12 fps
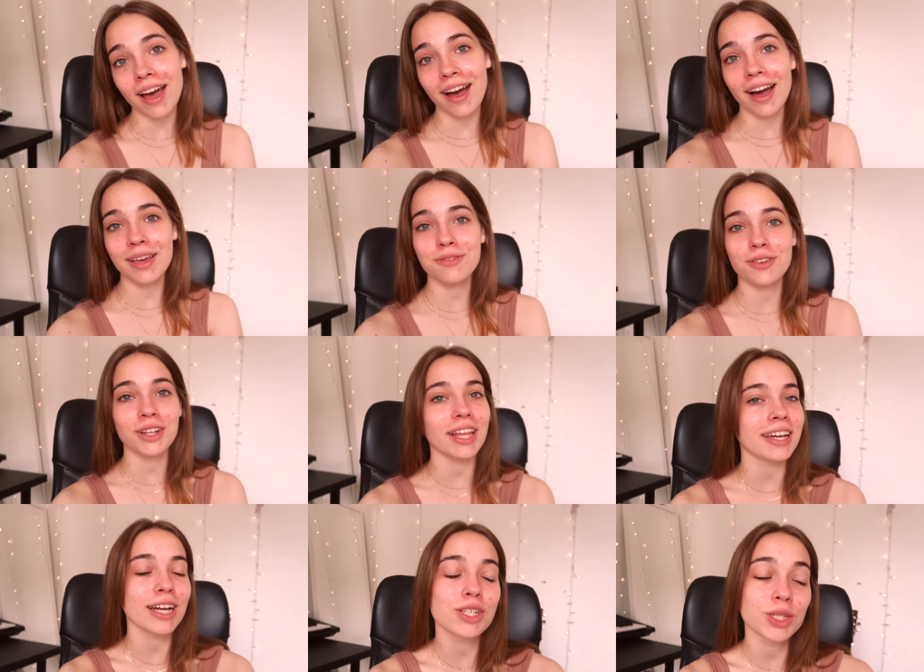I feel
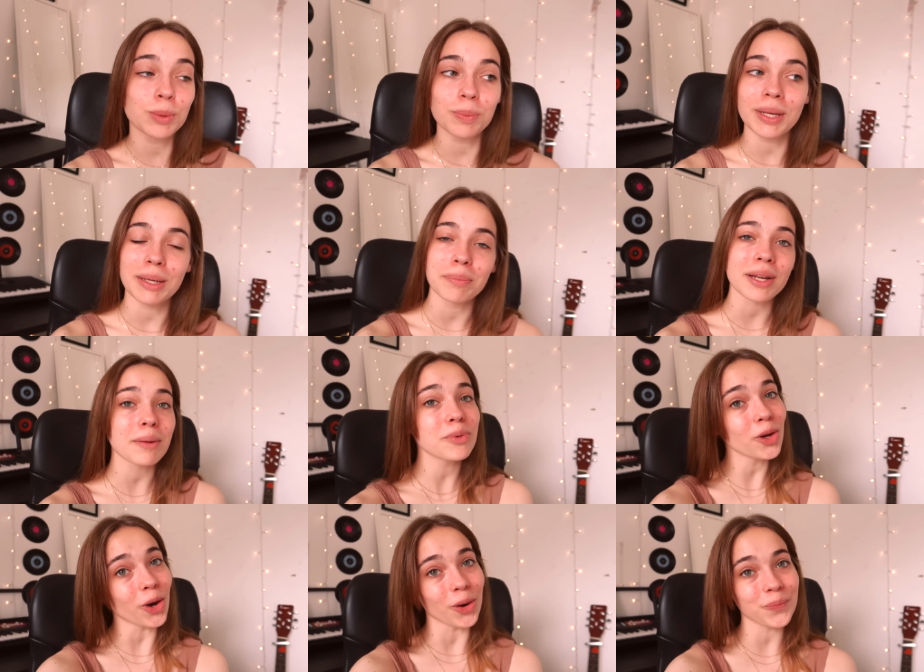like I should be, but I'm
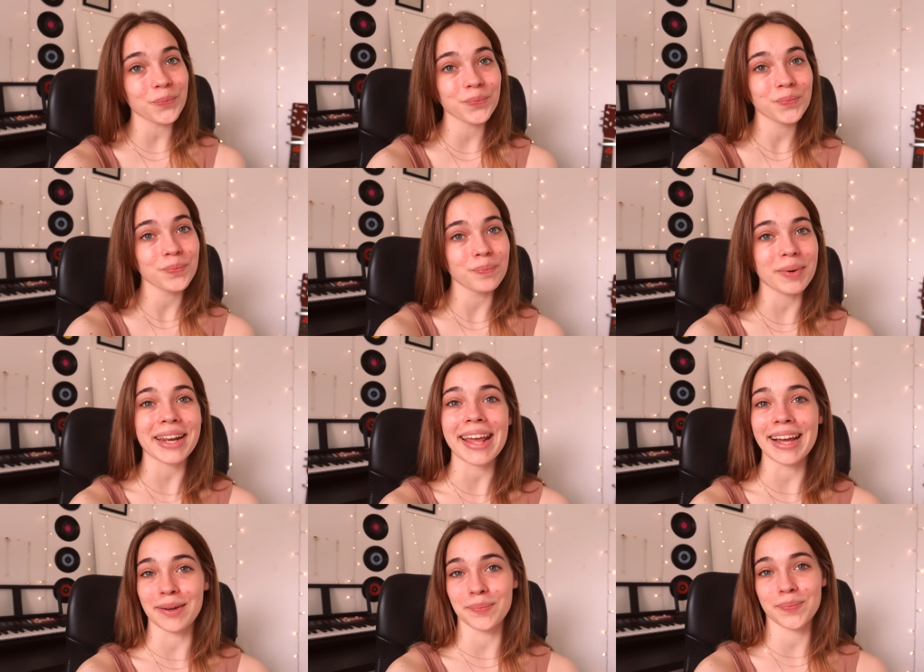not, but I
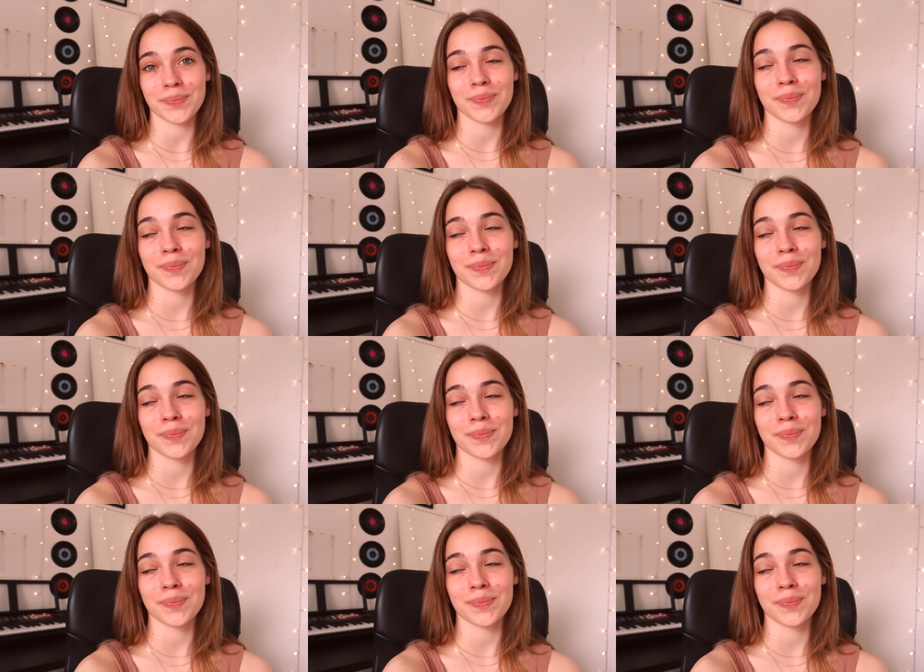am.